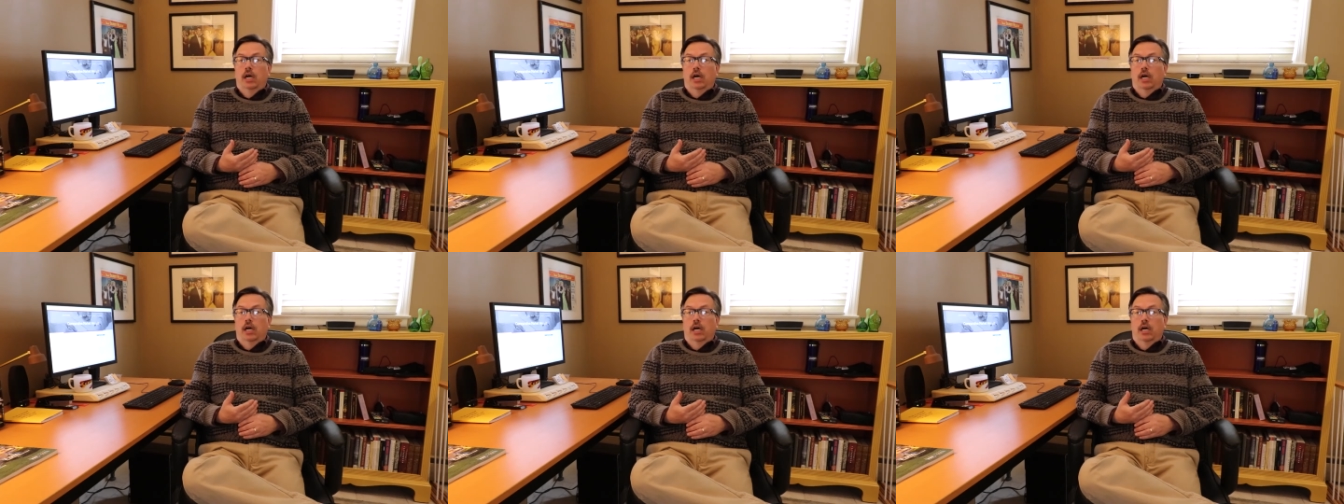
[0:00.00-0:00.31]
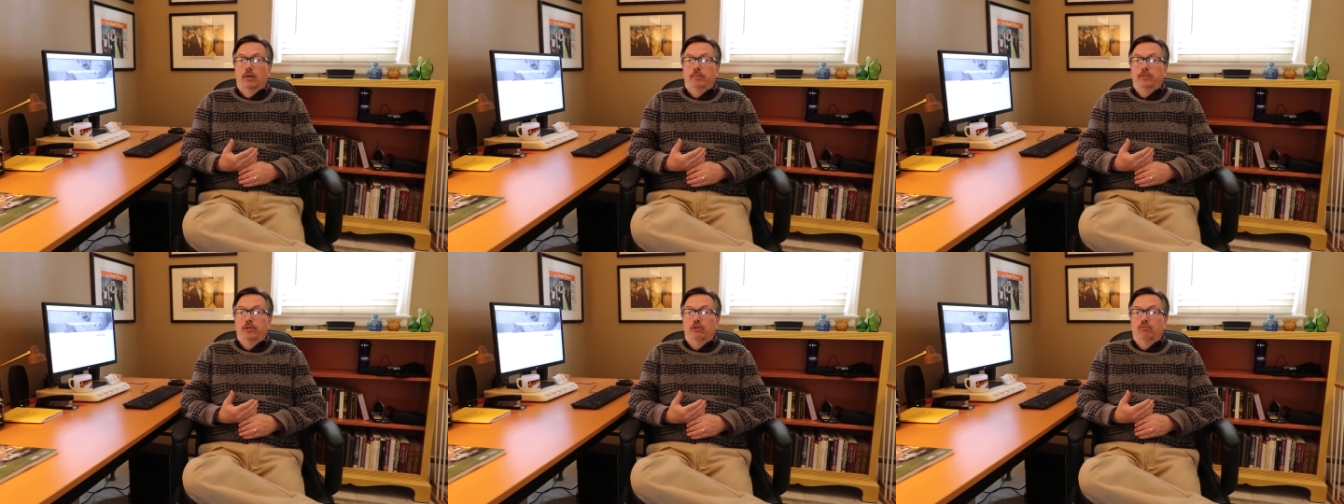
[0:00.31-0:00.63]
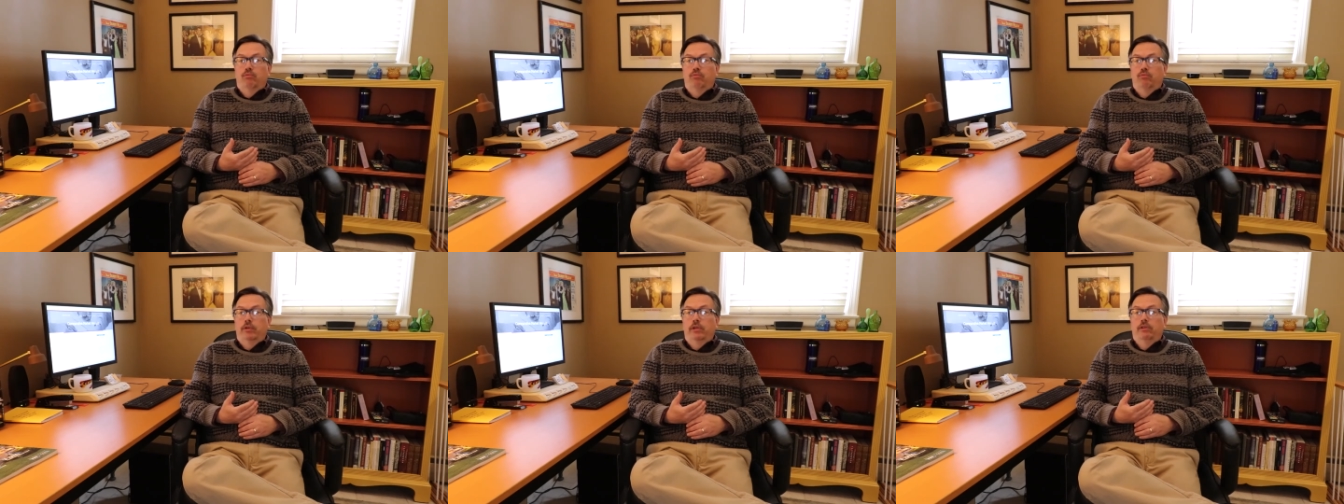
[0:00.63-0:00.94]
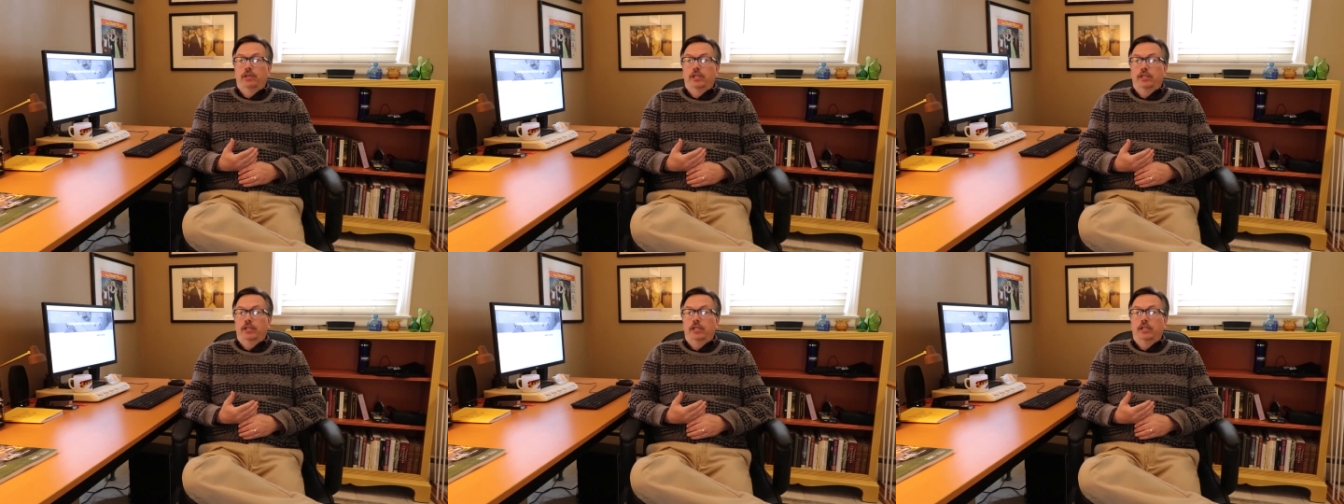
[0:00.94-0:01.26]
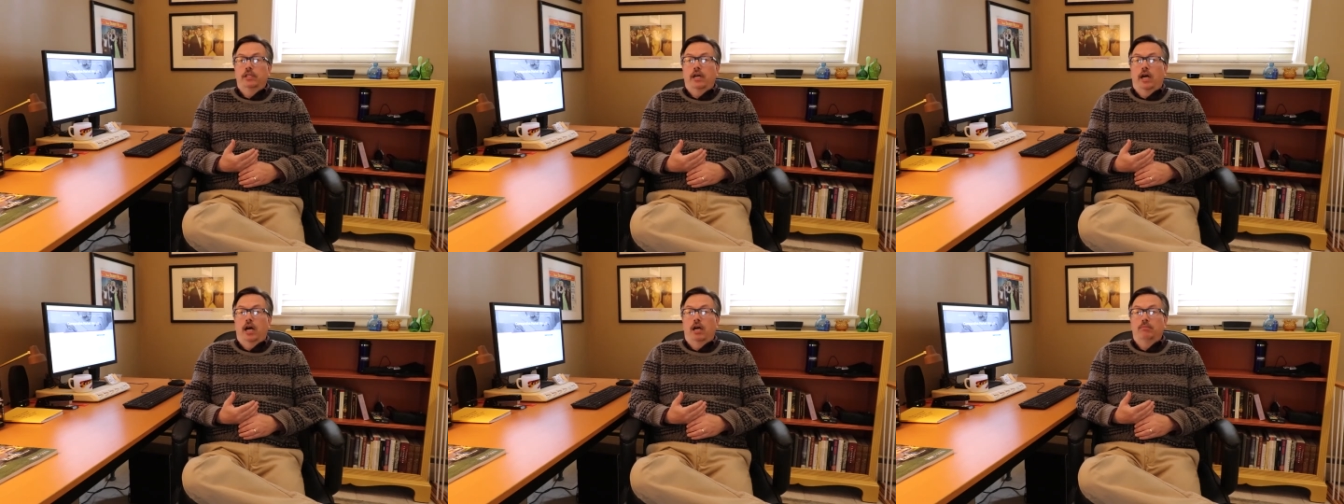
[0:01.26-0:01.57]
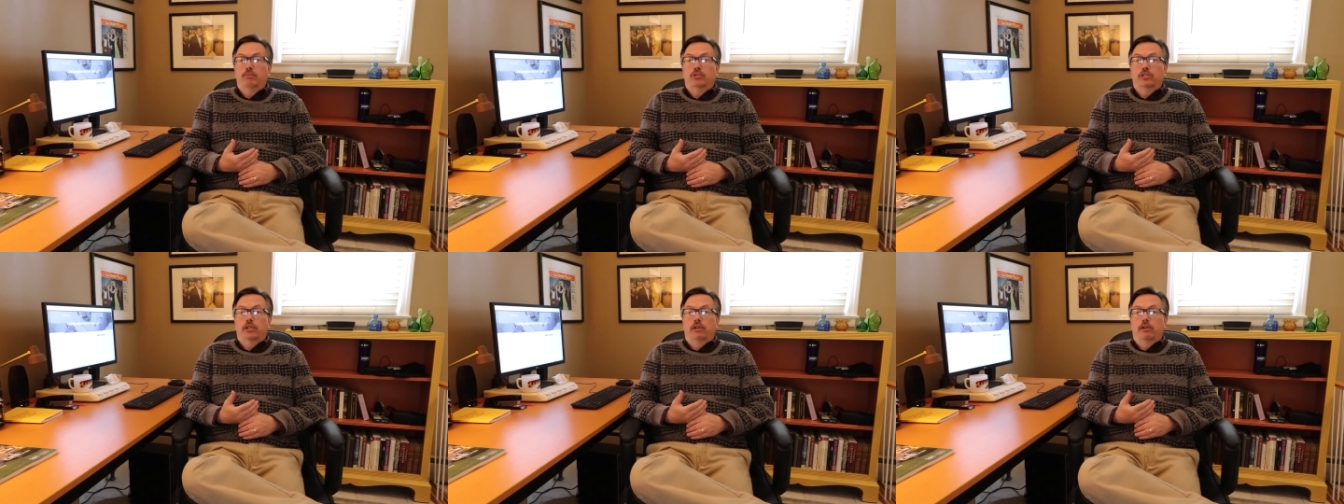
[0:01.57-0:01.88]
you really need
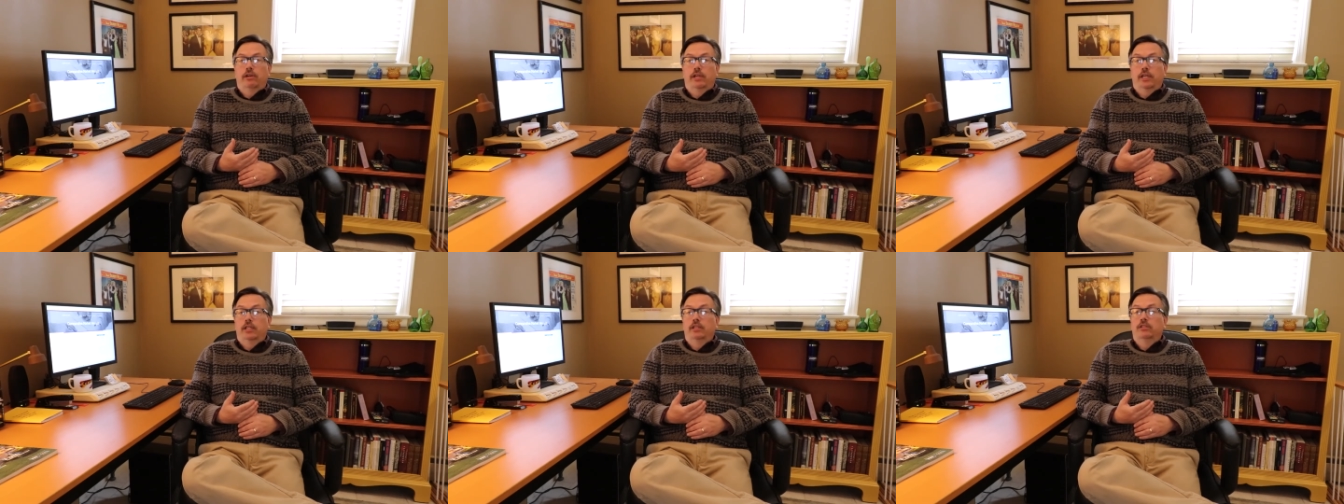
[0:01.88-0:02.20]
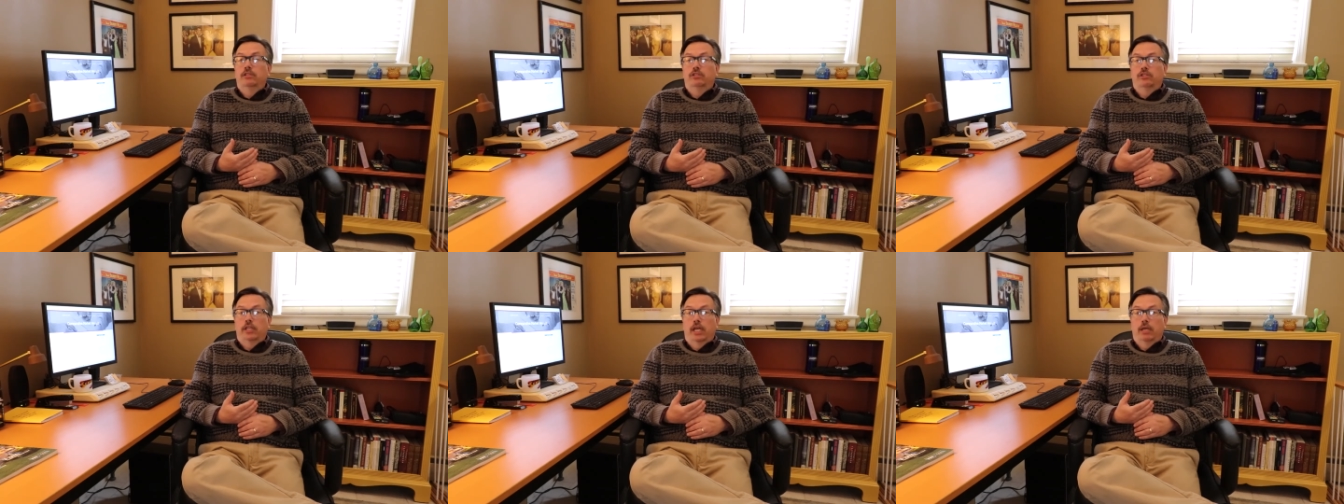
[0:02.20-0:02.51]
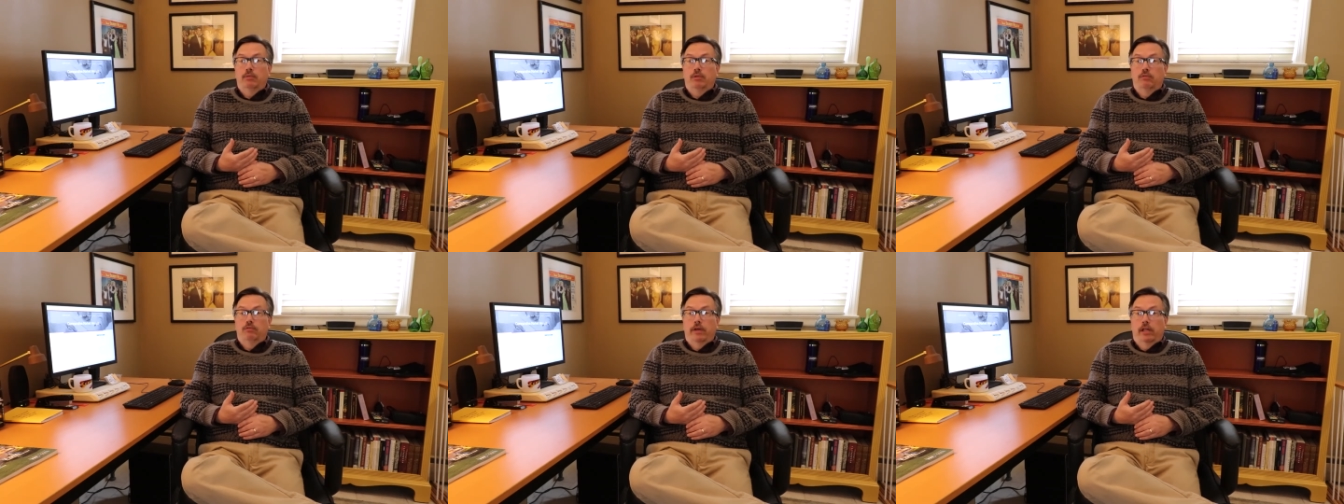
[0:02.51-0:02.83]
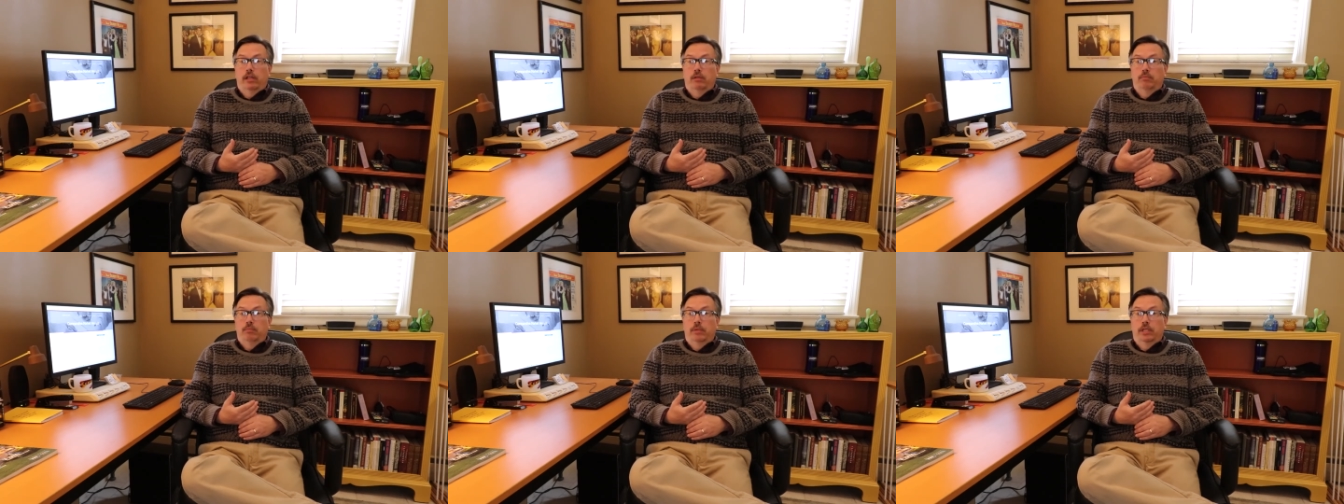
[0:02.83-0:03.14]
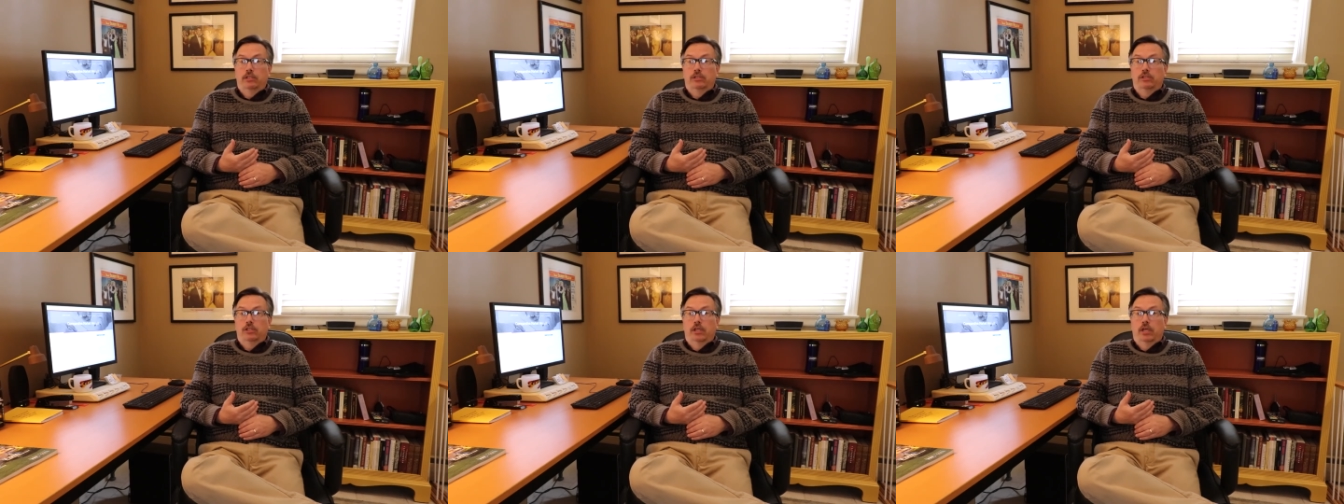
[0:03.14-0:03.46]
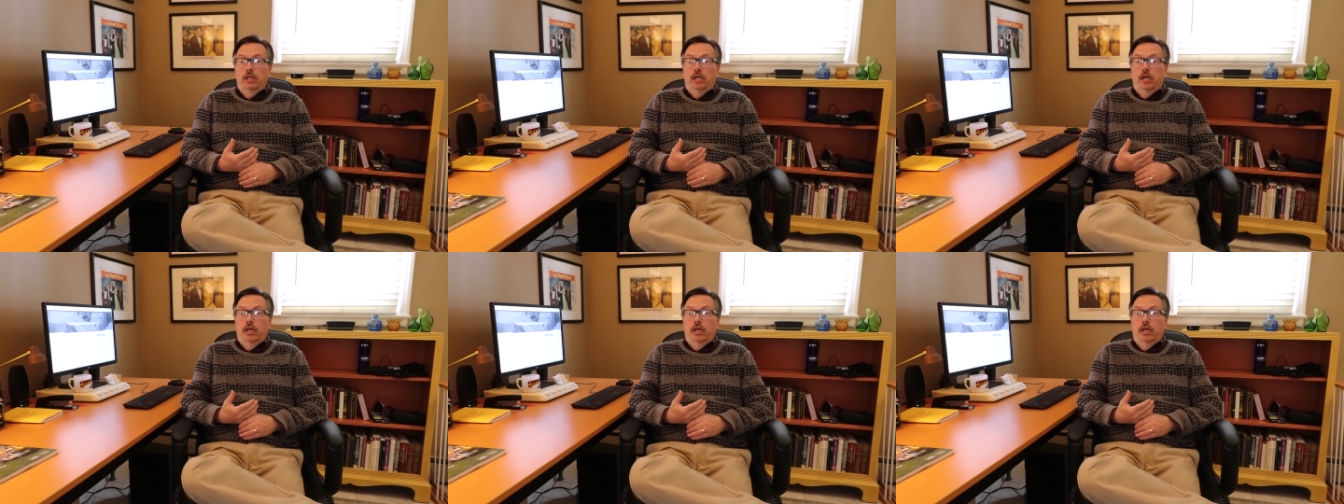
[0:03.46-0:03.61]
comps that are in the same development